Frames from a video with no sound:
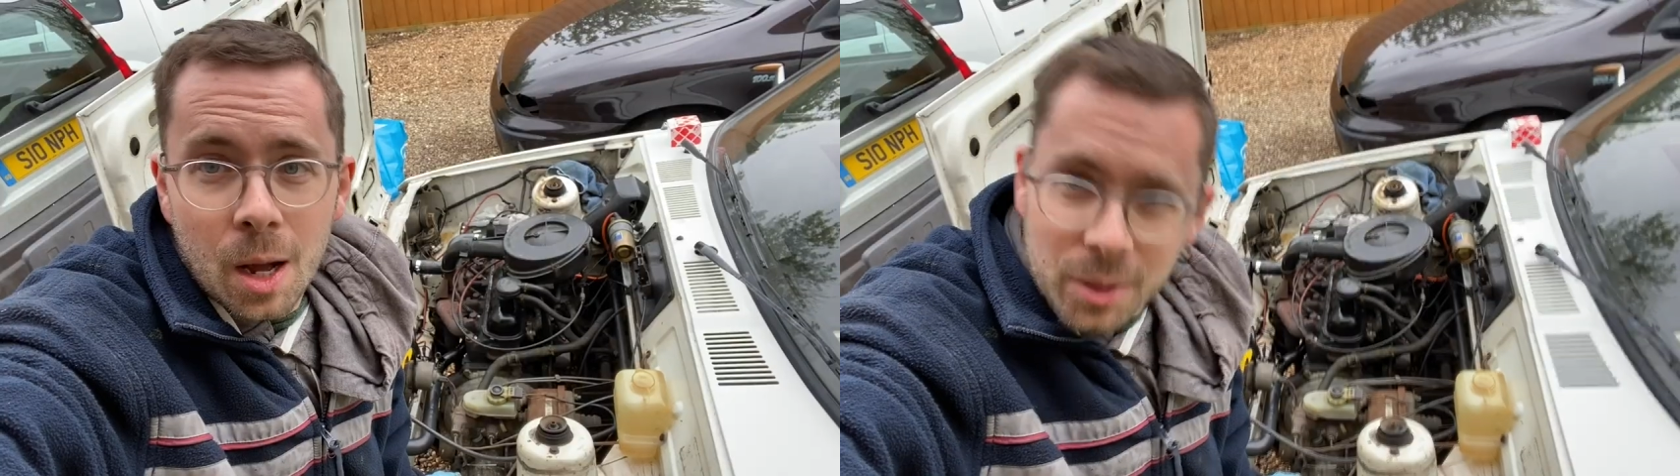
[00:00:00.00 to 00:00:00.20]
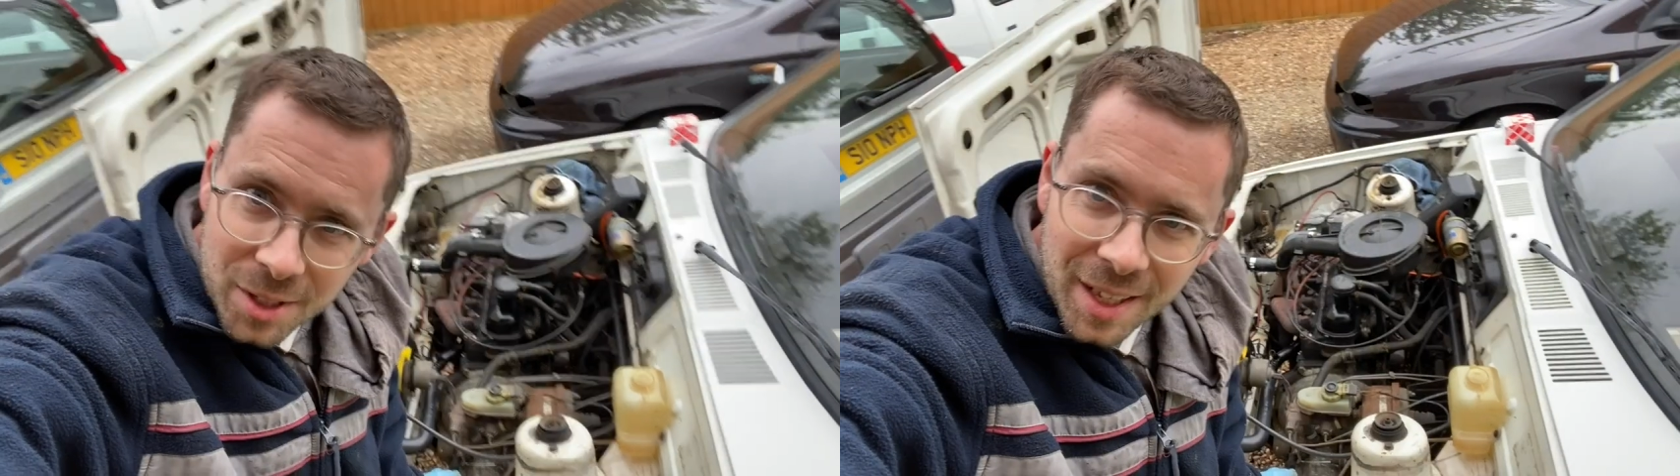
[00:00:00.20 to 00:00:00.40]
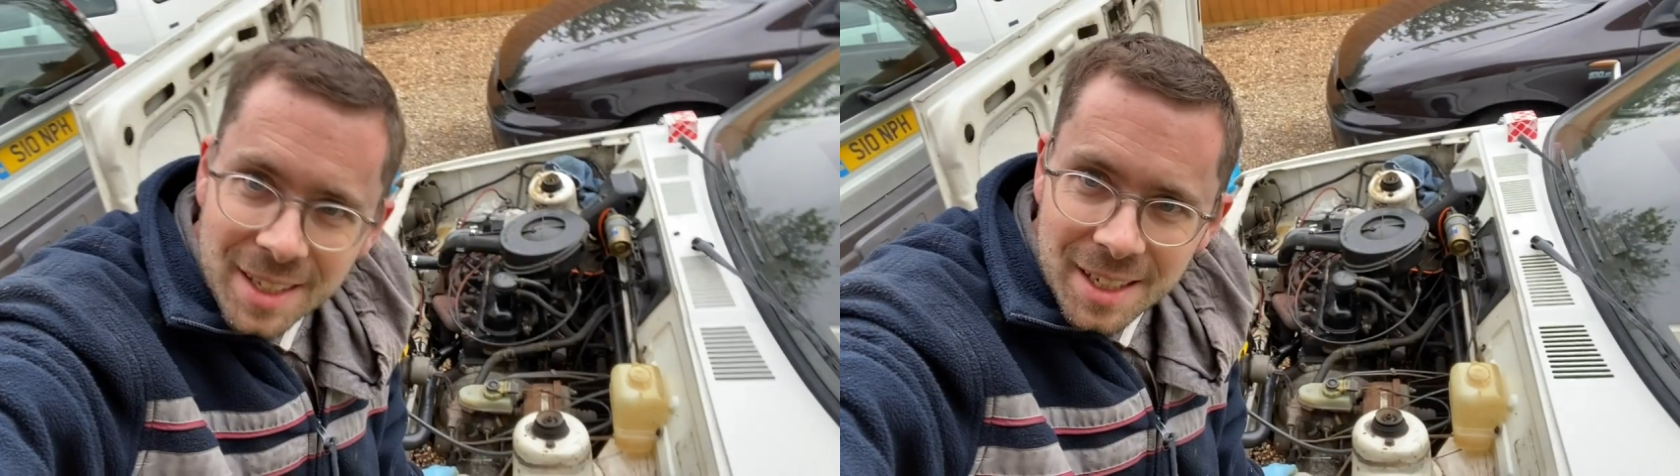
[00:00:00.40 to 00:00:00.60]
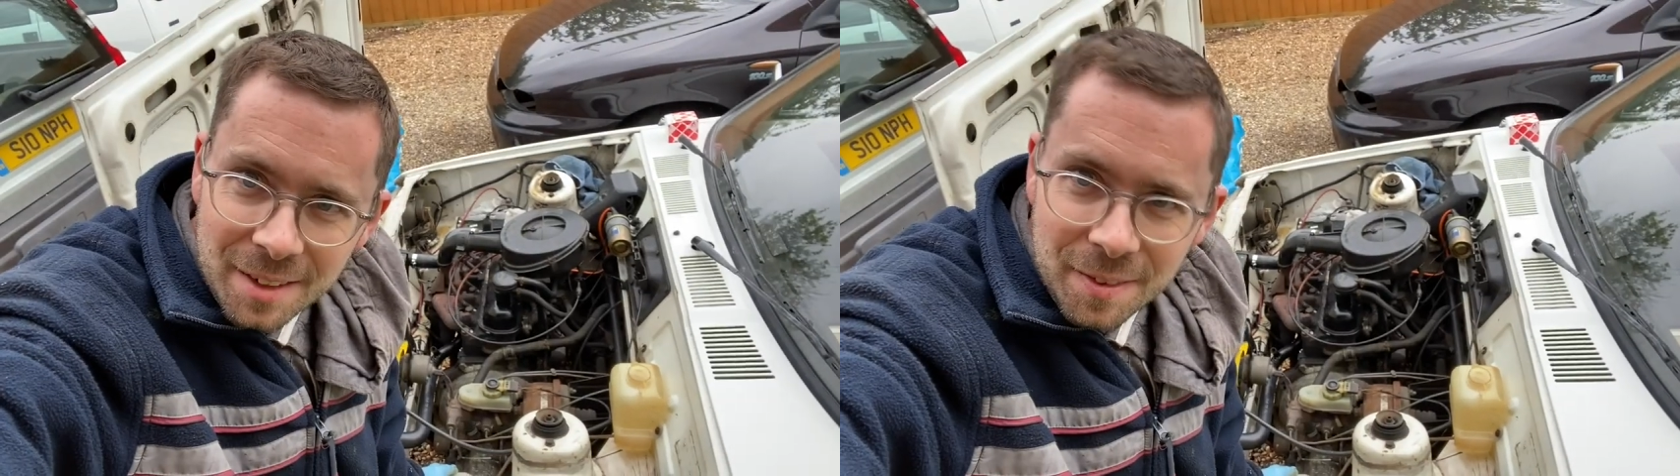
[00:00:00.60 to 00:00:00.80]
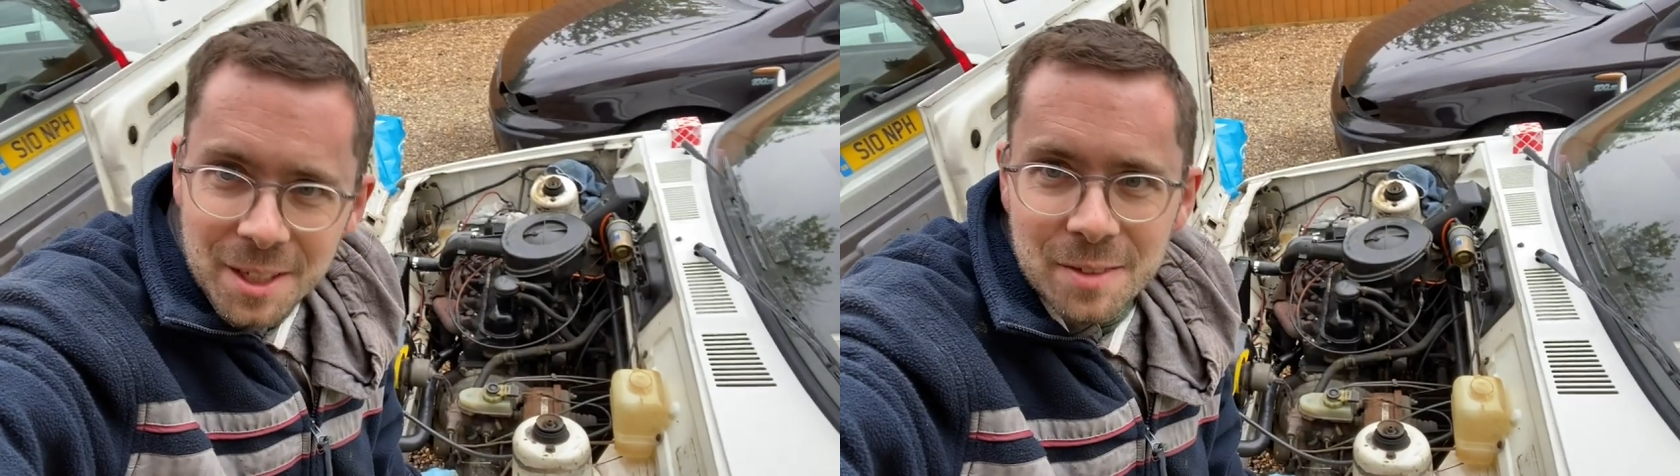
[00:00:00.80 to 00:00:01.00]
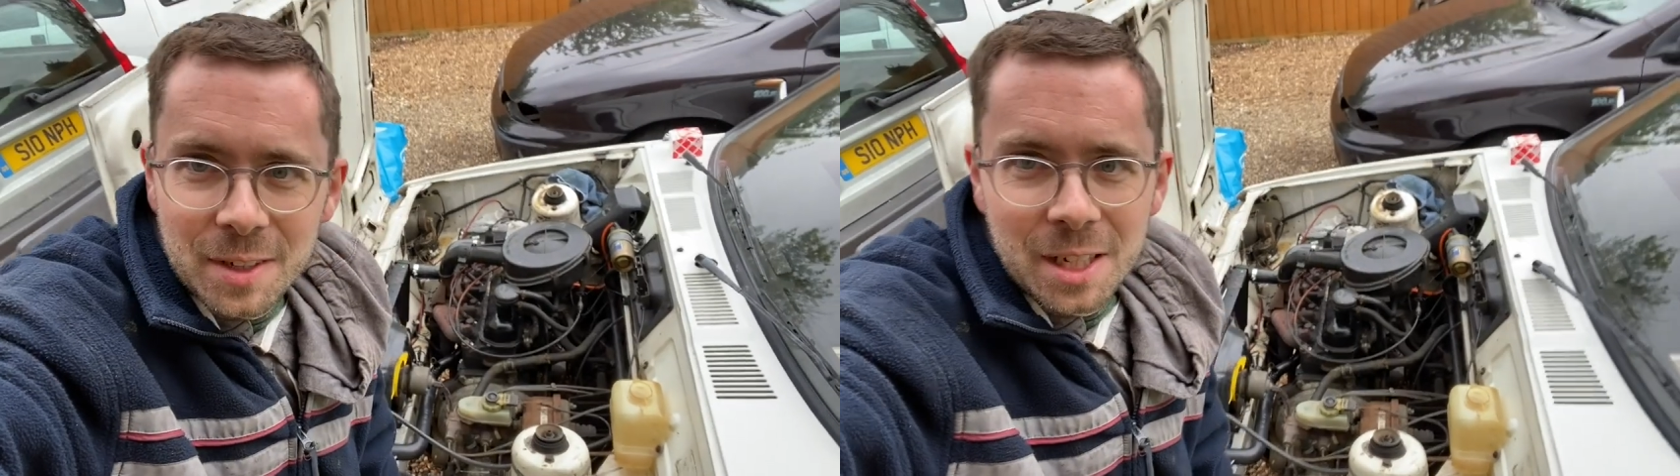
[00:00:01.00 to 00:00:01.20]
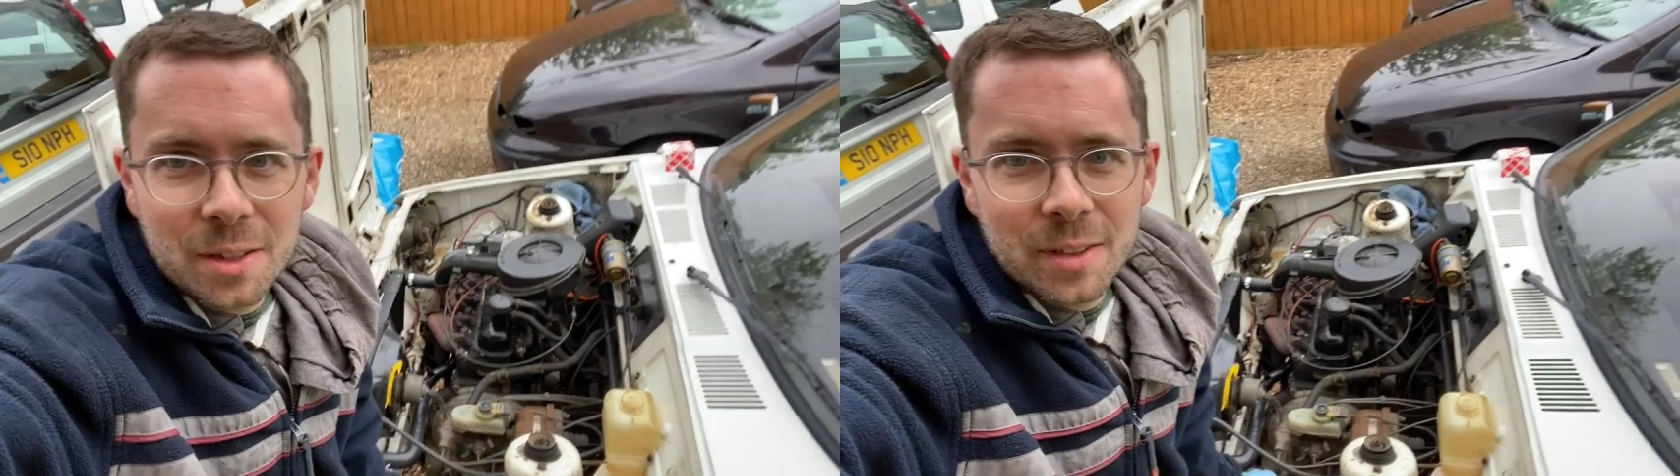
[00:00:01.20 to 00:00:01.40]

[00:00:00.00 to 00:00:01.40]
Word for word: So that is it for this video.